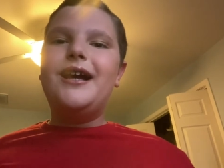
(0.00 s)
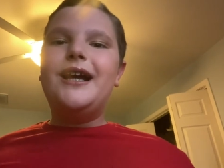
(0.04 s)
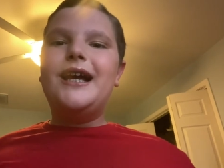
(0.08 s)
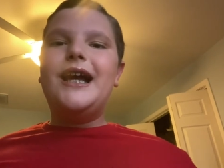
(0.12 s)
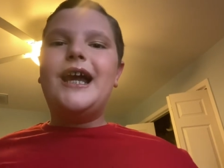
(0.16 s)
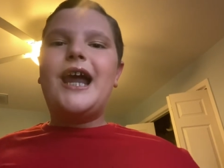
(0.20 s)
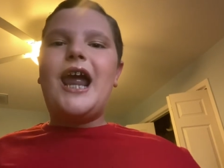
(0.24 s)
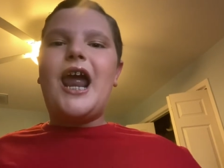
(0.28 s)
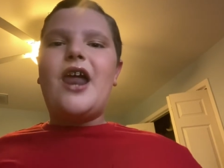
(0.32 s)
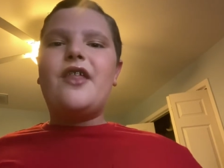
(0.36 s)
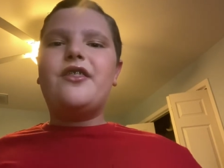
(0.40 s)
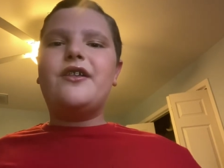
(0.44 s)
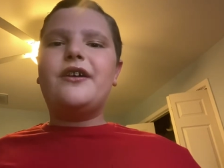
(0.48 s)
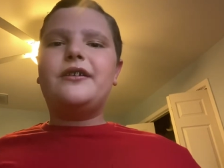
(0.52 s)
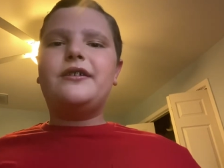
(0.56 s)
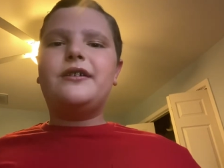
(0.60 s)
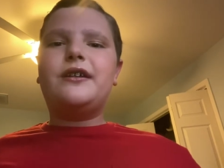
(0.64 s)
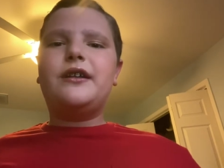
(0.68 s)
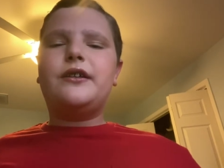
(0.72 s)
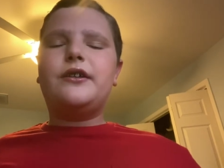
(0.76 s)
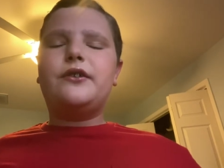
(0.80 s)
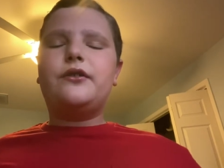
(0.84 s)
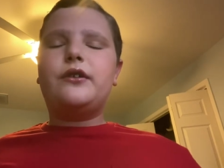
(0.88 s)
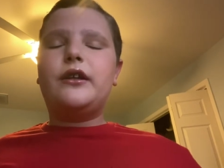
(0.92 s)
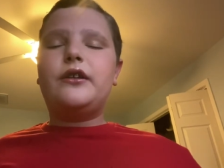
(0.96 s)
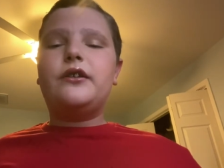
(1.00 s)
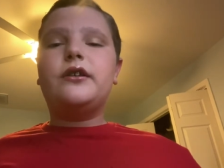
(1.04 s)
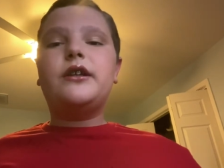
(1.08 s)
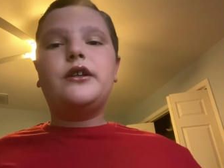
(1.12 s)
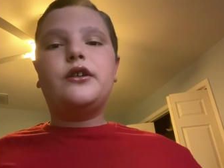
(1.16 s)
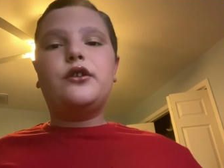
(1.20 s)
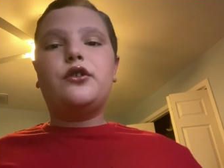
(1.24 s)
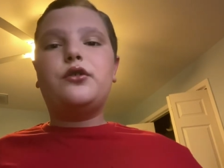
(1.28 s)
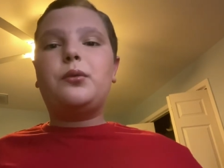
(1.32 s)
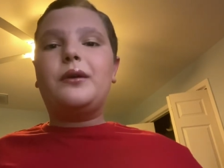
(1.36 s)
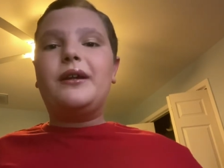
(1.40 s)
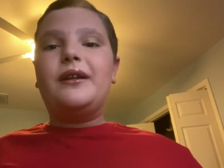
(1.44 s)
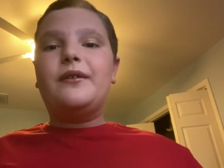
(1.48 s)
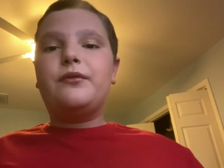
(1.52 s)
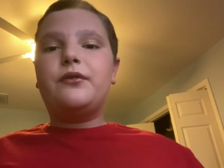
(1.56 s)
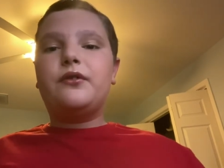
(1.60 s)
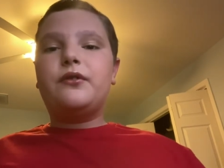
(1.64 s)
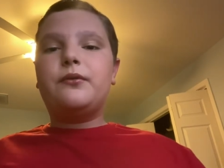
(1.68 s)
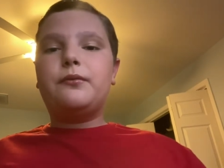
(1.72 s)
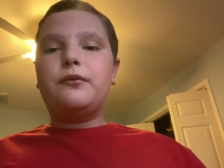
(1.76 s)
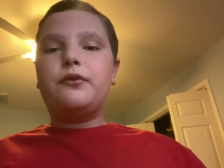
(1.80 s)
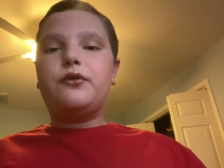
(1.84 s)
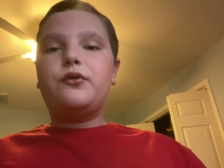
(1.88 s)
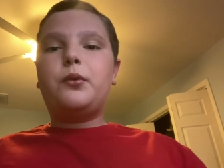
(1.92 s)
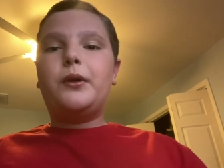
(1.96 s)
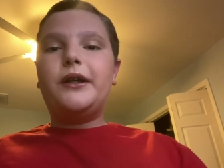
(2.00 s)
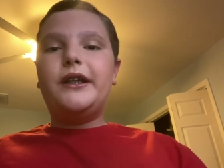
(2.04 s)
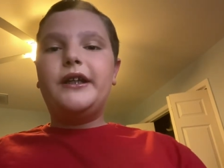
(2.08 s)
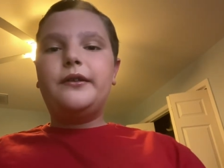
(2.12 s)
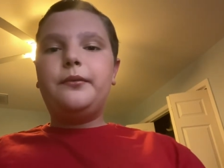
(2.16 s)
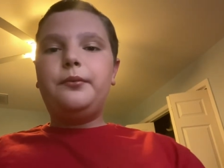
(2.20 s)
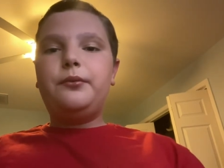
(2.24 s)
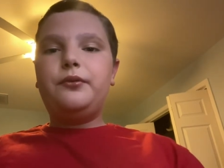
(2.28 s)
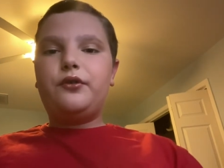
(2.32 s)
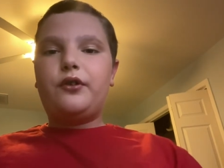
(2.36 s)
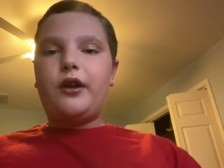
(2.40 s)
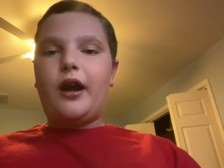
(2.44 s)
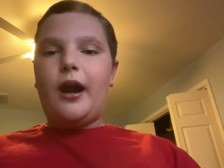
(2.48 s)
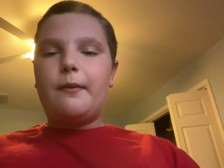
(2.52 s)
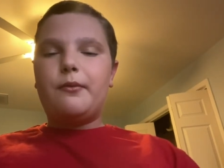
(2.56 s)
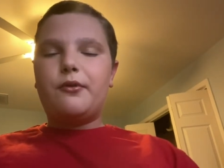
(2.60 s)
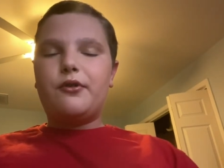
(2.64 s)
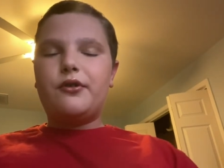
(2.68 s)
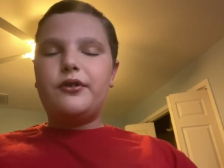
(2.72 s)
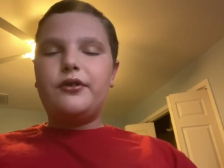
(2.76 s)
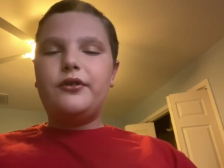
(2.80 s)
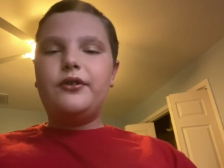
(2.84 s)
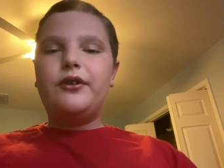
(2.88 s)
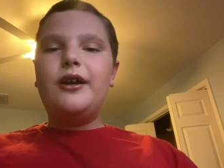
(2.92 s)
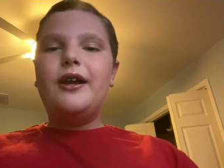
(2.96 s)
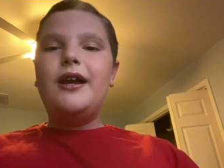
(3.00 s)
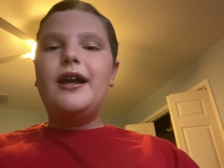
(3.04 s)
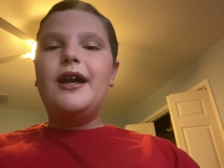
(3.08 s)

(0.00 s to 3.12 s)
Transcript: And let's get let's get to 20, 20 subscribers.